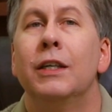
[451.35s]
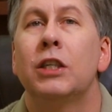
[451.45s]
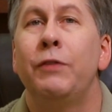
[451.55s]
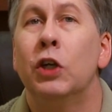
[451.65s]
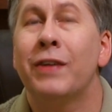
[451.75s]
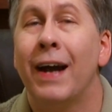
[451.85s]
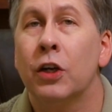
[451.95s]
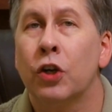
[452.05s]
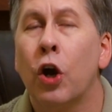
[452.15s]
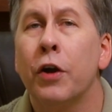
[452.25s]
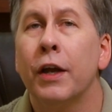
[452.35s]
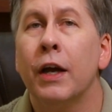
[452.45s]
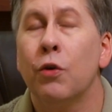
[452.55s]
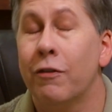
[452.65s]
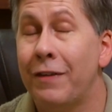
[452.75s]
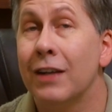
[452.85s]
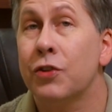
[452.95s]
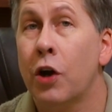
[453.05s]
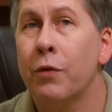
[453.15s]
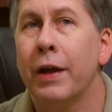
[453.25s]
severe tachycardia or
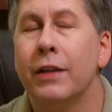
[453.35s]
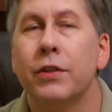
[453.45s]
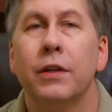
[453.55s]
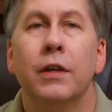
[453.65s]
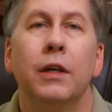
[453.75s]
fast heart rate,